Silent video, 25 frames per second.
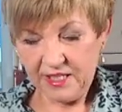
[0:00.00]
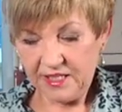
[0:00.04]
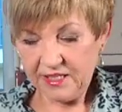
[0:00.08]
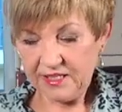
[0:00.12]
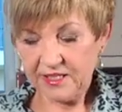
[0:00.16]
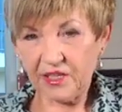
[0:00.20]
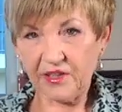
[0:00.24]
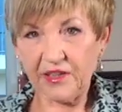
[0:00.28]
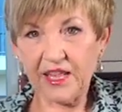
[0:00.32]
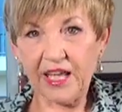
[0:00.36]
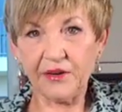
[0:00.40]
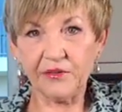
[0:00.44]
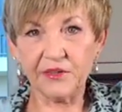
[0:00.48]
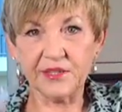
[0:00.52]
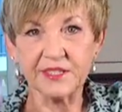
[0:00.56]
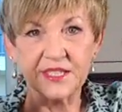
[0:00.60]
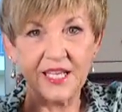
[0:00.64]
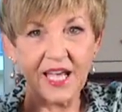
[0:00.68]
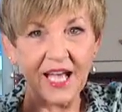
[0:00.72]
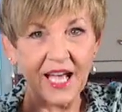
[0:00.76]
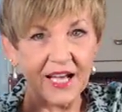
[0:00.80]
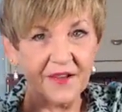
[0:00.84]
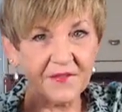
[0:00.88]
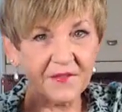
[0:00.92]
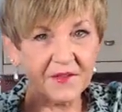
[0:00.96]
So that was
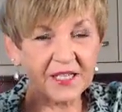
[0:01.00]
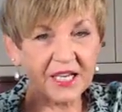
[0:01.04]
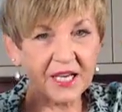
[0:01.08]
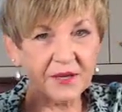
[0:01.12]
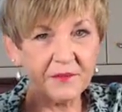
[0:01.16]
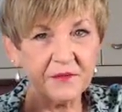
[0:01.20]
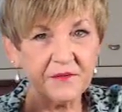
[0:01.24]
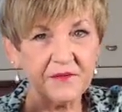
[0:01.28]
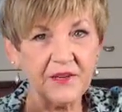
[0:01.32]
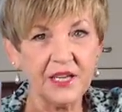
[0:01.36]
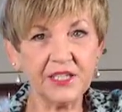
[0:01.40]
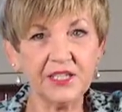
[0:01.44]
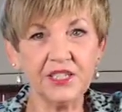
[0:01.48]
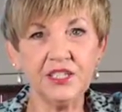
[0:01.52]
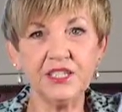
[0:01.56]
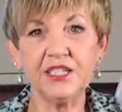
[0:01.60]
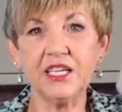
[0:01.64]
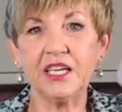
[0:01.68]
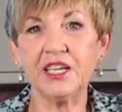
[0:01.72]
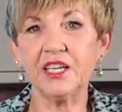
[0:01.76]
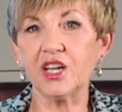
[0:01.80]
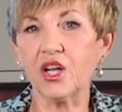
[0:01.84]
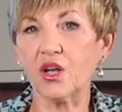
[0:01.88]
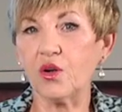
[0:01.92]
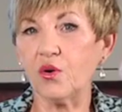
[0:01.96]
half a cup of onion
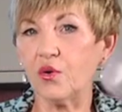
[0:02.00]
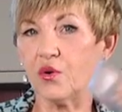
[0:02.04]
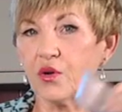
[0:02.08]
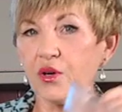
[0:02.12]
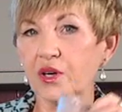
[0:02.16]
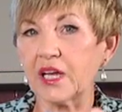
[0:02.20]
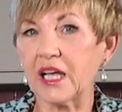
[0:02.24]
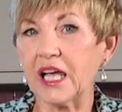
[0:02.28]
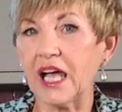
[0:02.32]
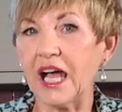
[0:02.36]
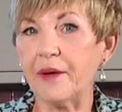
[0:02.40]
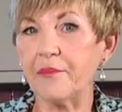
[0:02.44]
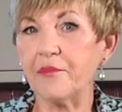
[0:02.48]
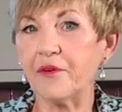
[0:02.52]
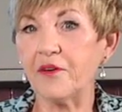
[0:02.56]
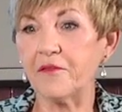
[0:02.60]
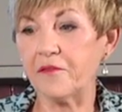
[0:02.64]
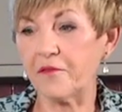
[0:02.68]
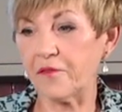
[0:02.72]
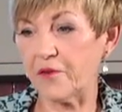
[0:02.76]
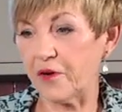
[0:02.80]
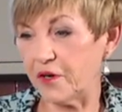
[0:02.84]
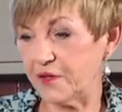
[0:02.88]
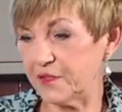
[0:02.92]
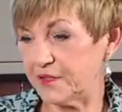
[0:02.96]
and a 1/4 cup of
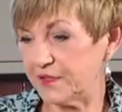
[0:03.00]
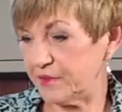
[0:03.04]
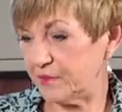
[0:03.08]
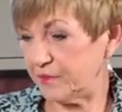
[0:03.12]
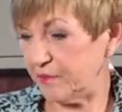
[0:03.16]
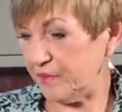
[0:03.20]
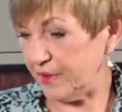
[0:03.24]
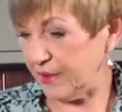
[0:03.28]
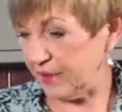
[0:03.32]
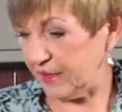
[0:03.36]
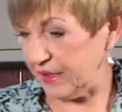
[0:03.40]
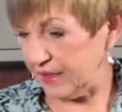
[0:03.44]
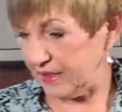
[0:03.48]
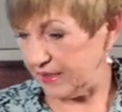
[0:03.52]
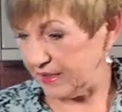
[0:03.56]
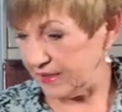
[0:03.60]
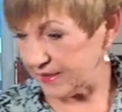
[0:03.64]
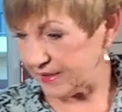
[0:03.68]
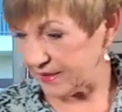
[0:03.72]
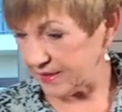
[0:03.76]
frozen peas.